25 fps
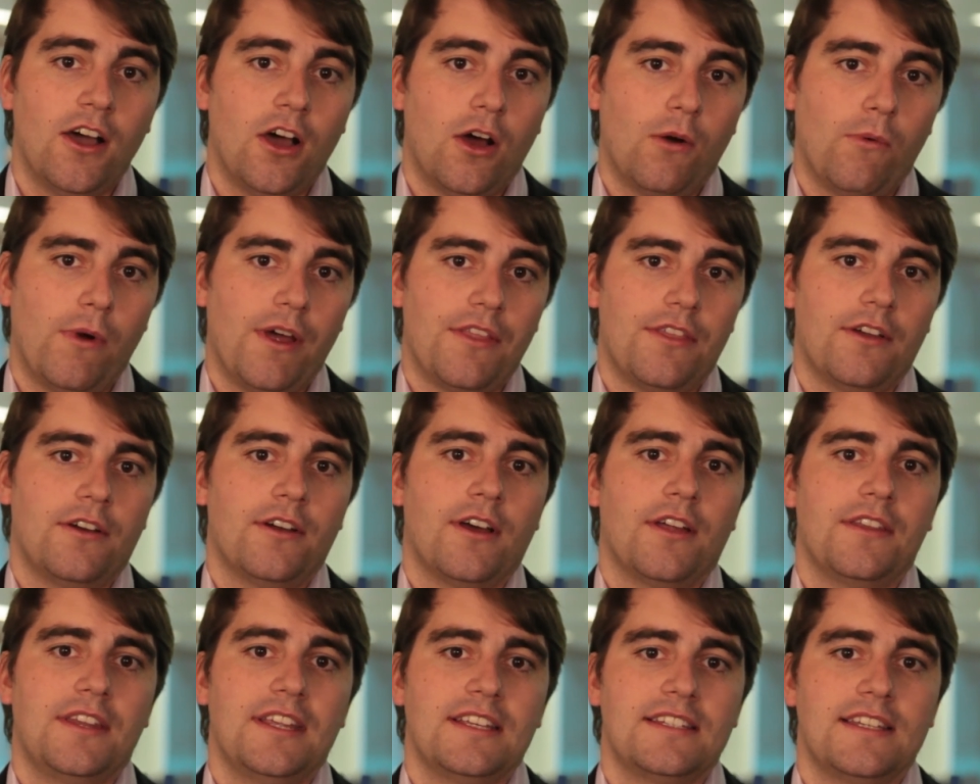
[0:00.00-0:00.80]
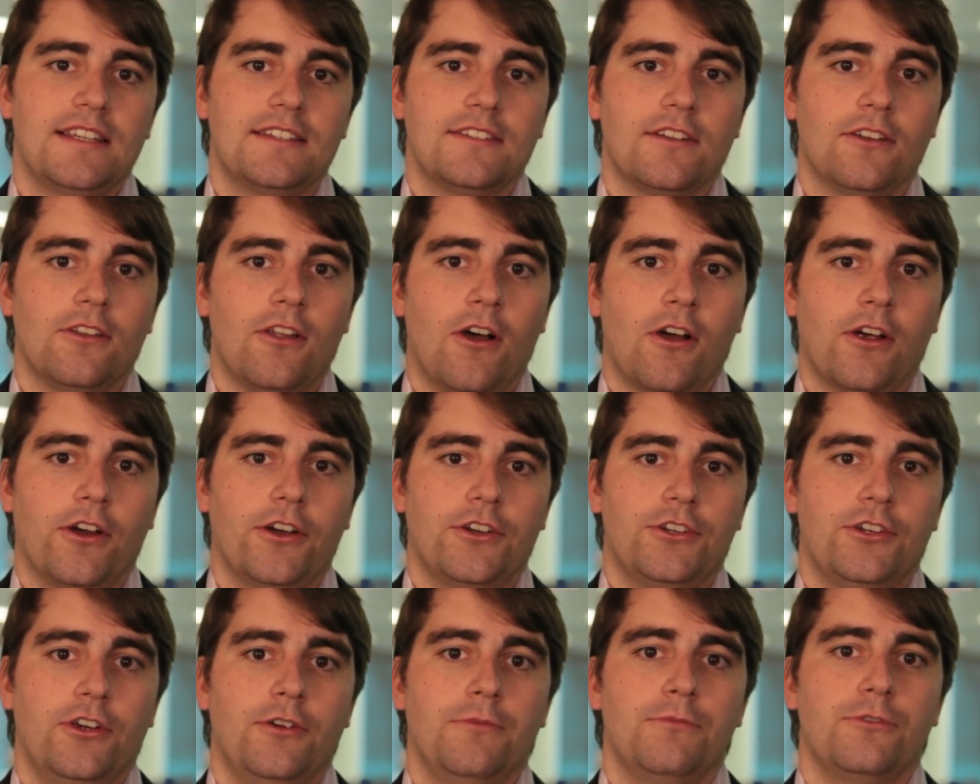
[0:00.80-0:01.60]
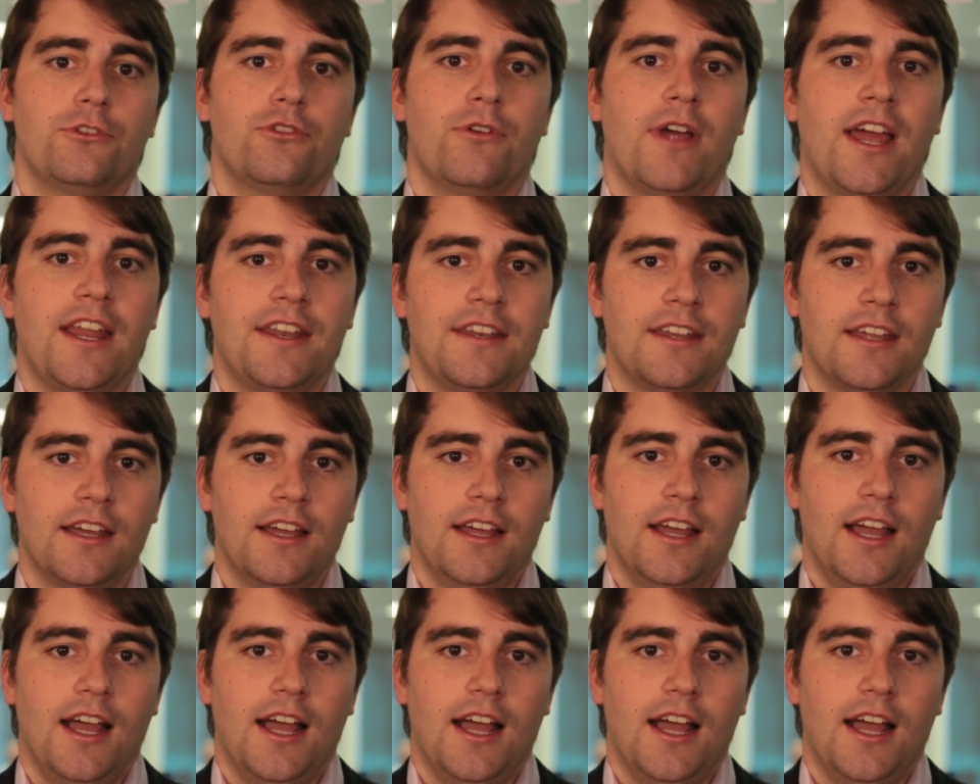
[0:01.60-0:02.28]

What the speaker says: or whether or not this is a longer term trend